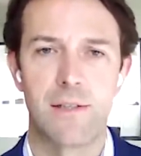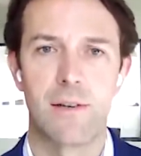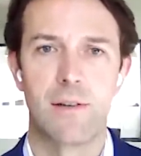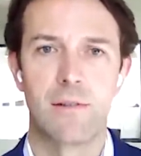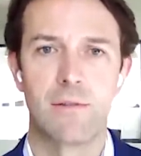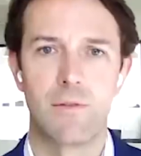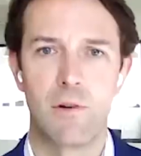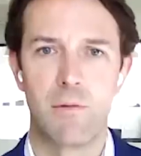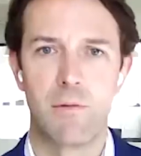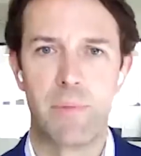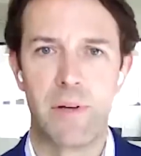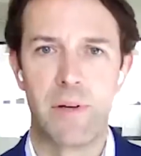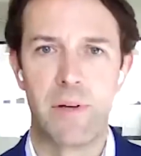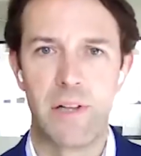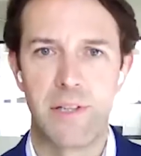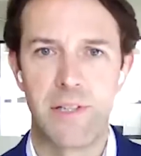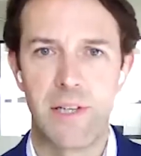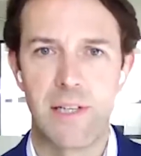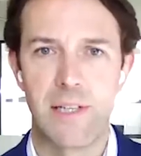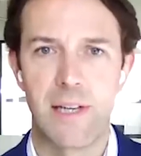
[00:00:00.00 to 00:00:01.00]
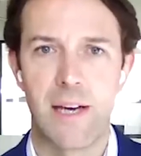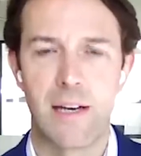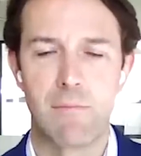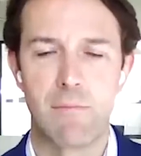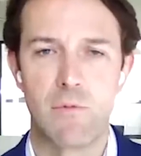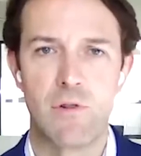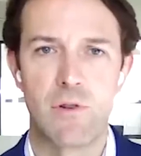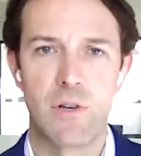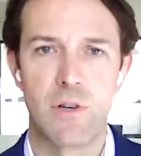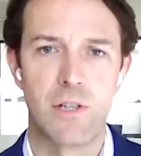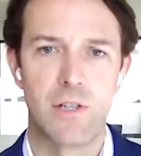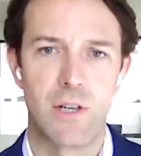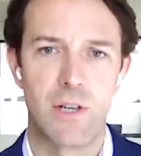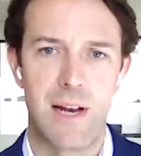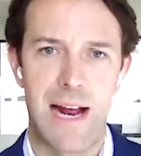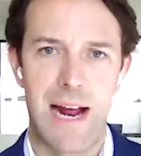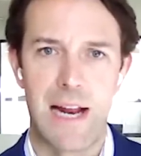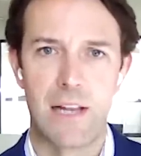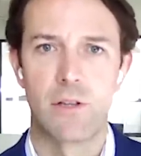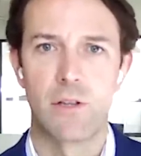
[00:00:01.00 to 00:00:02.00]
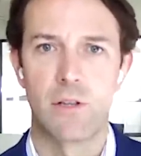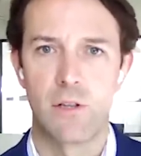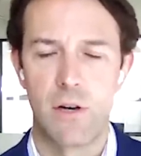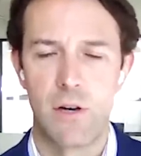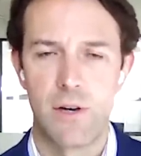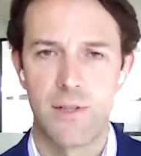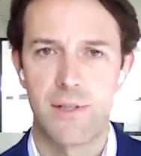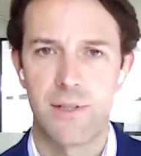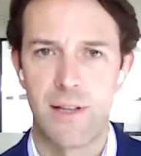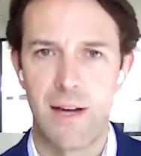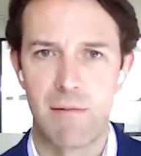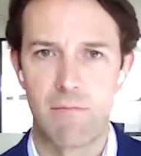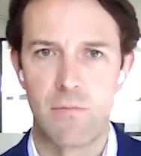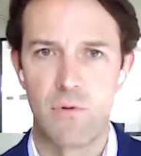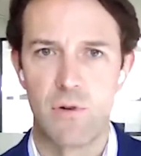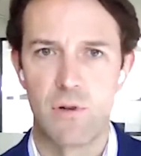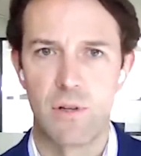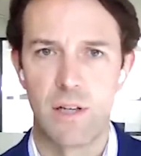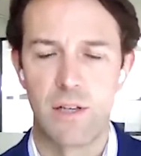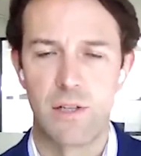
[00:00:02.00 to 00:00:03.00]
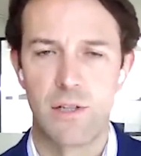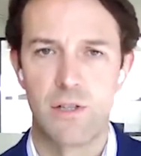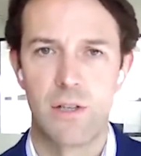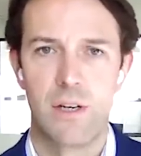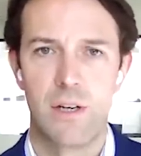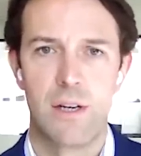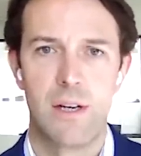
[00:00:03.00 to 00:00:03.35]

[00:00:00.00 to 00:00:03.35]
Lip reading: so your ability to get a mortgage and the cost of that mortgage